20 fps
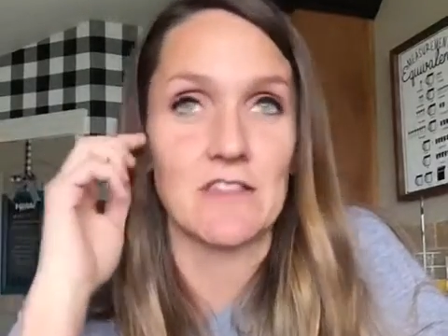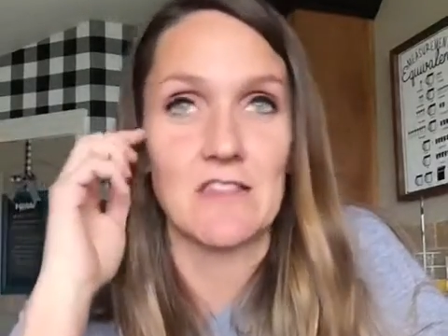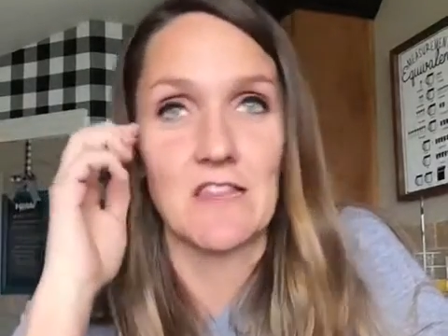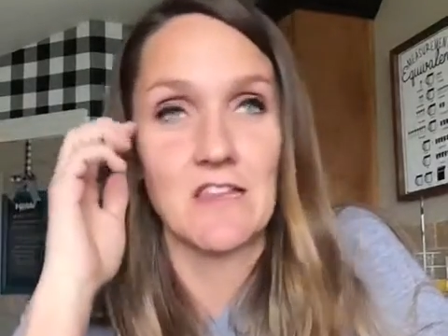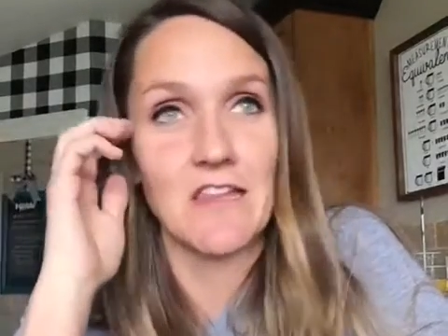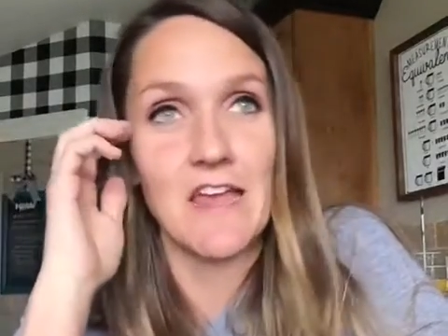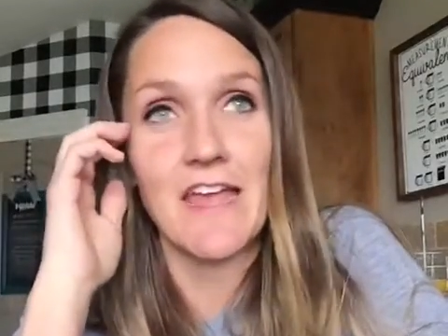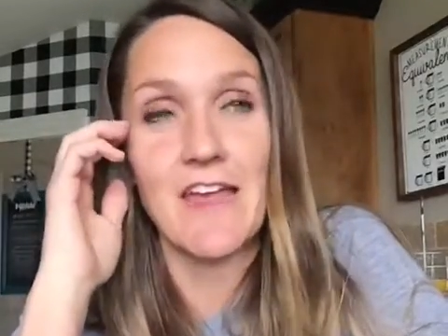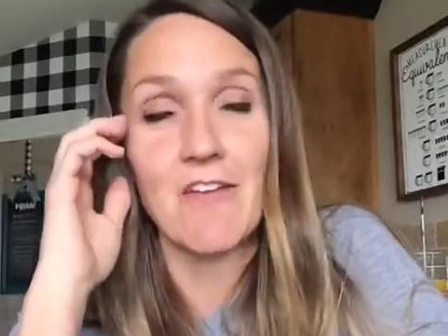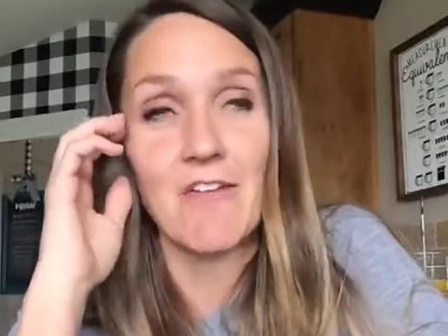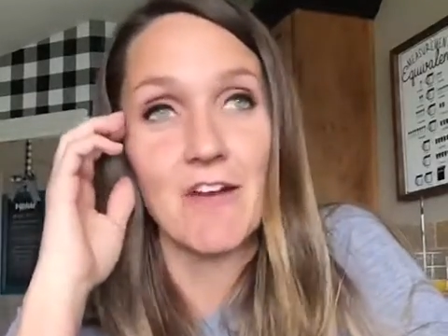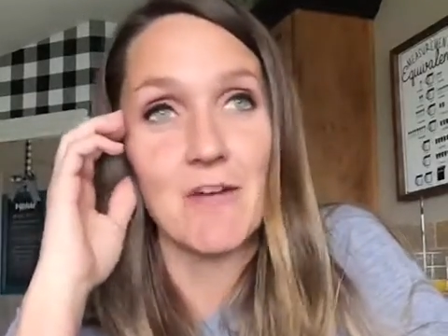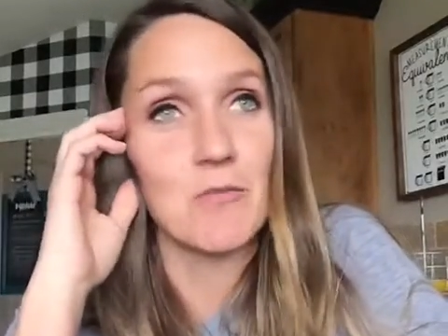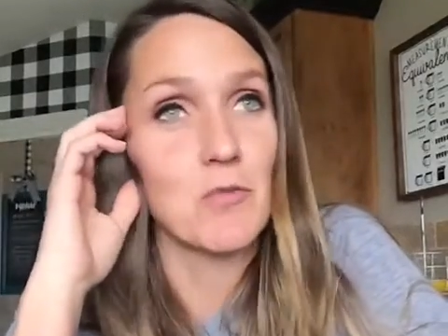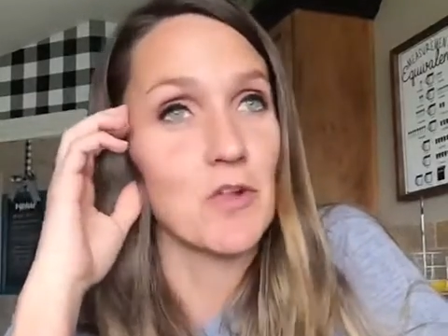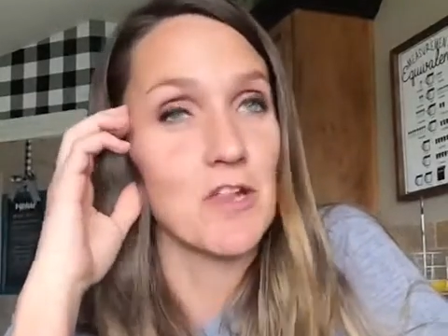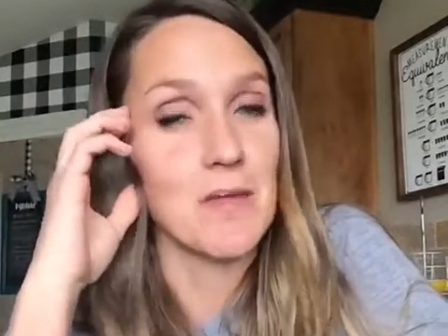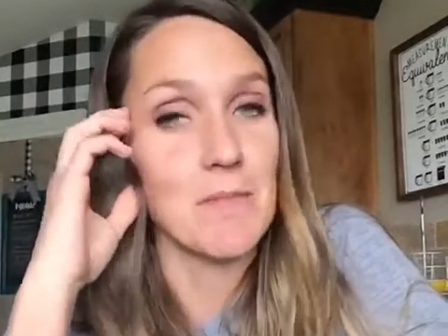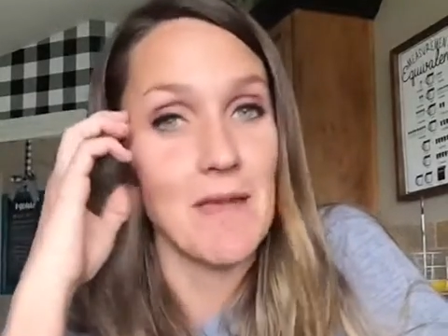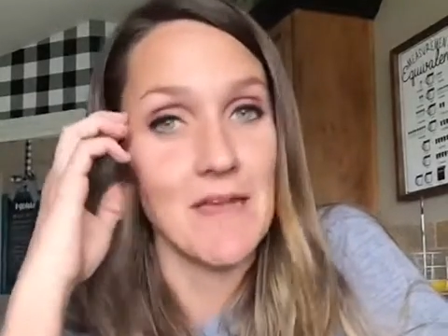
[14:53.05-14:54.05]
The layering
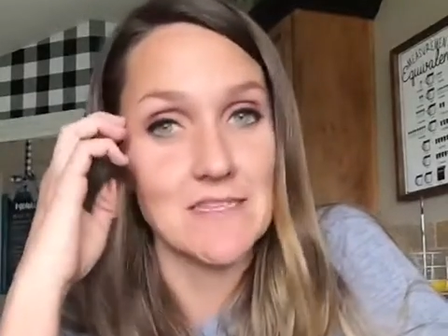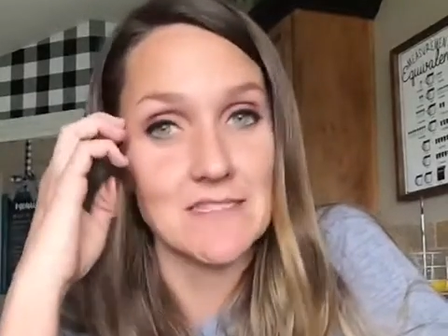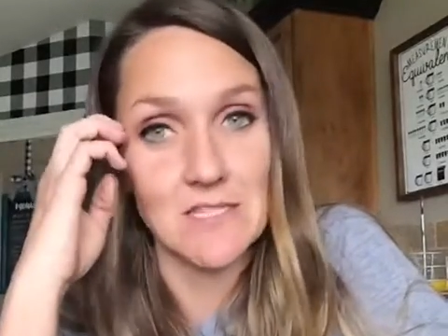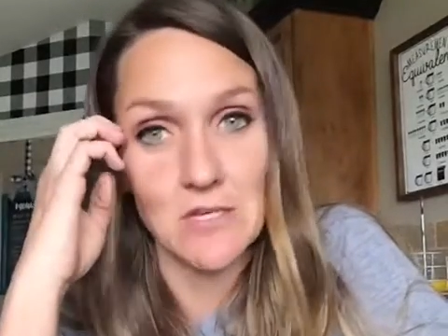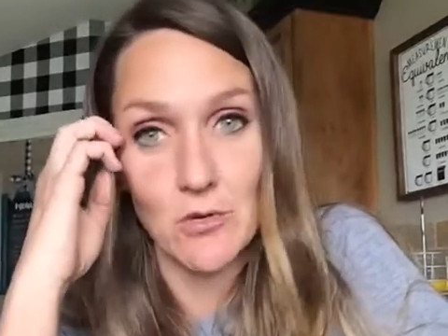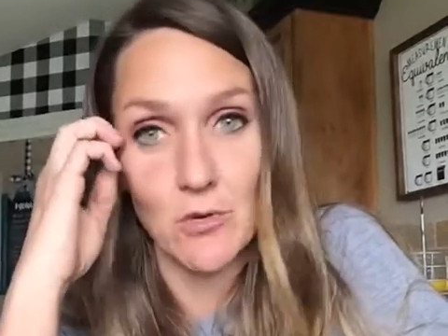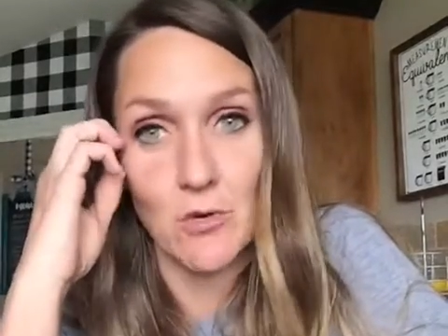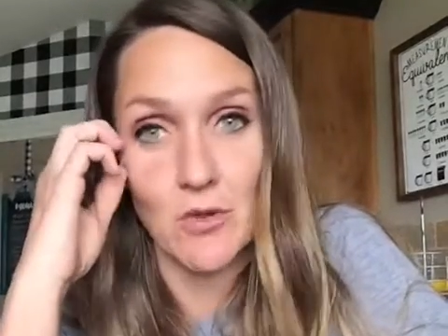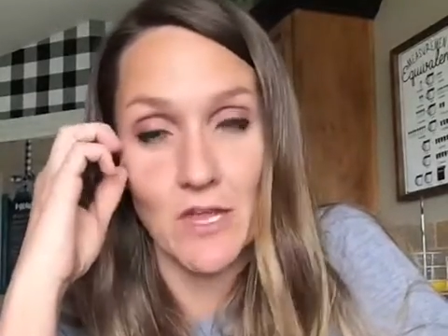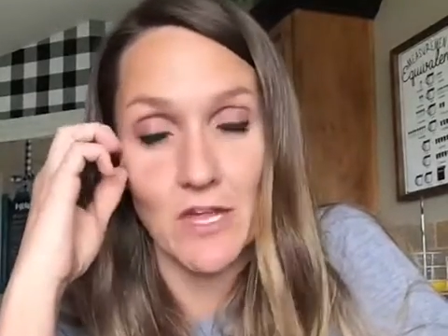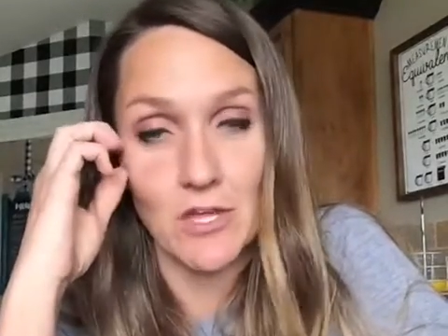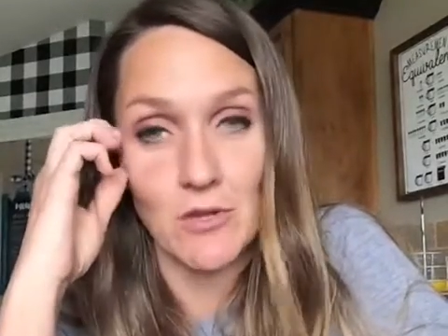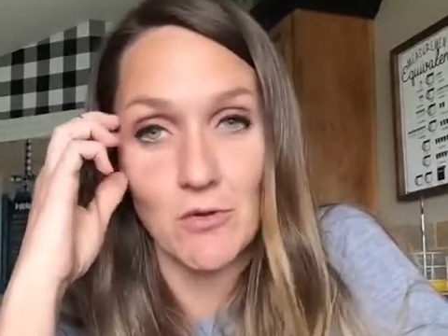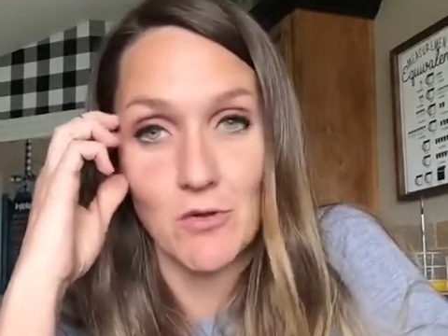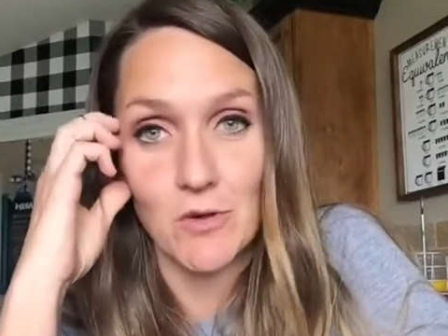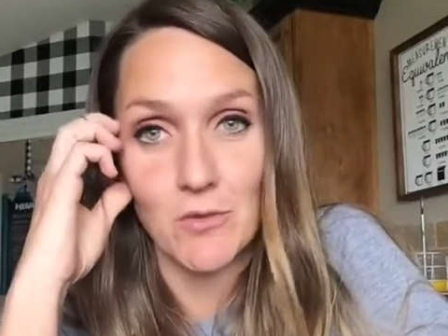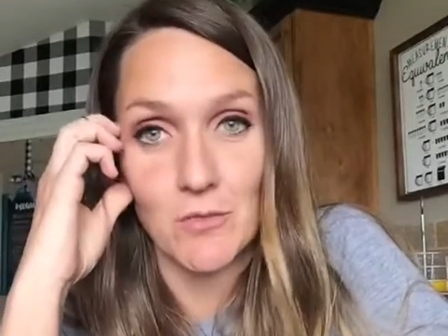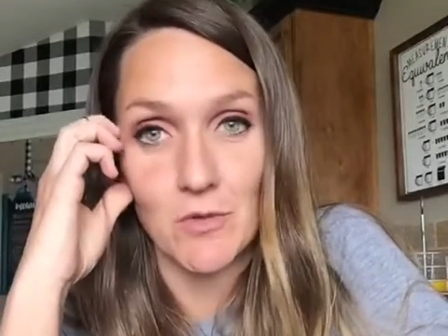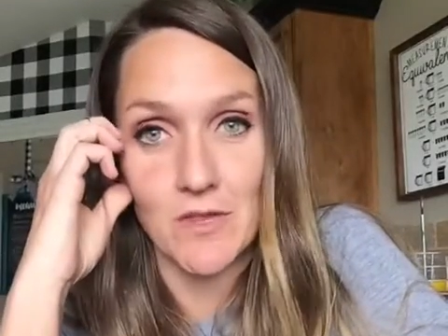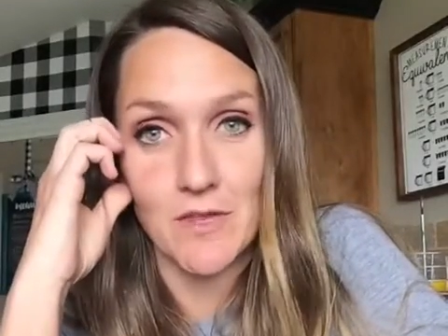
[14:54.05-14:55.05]
really makes it cool. Like you
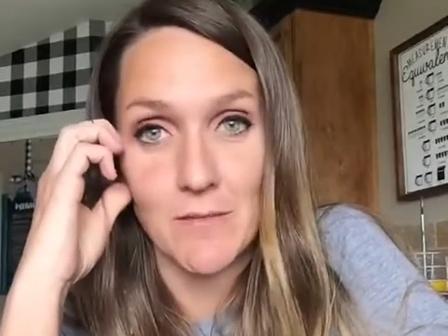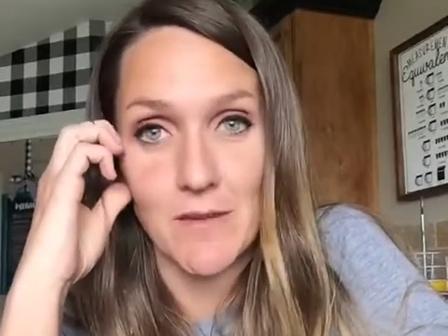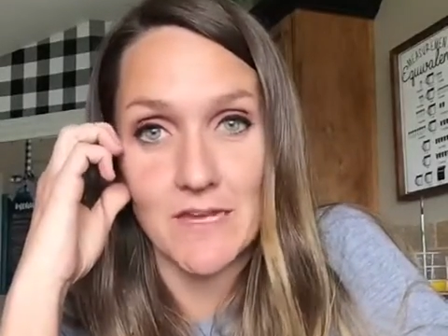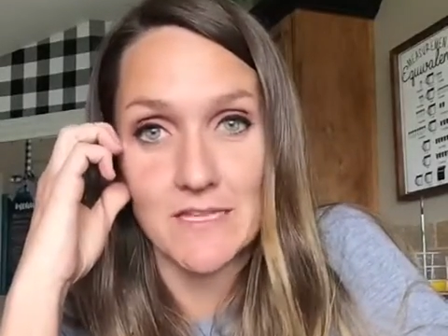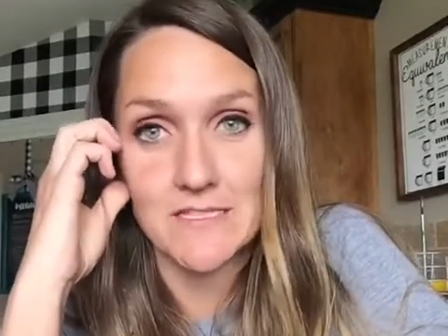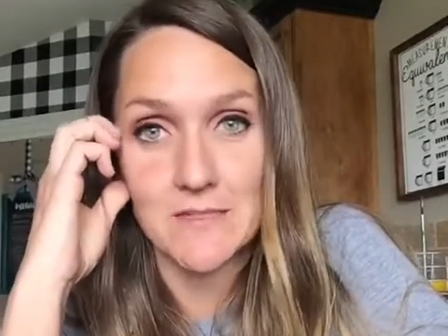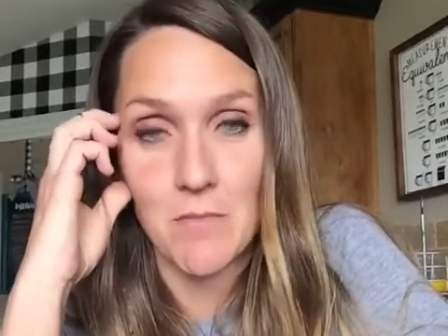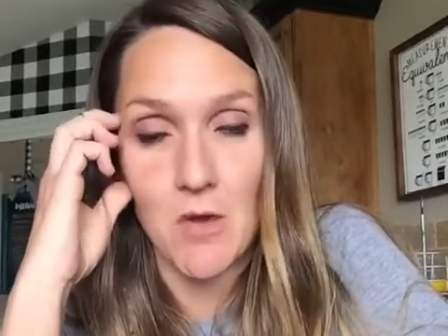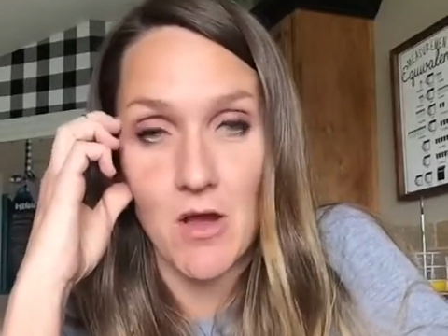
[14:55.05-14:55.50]
can really make some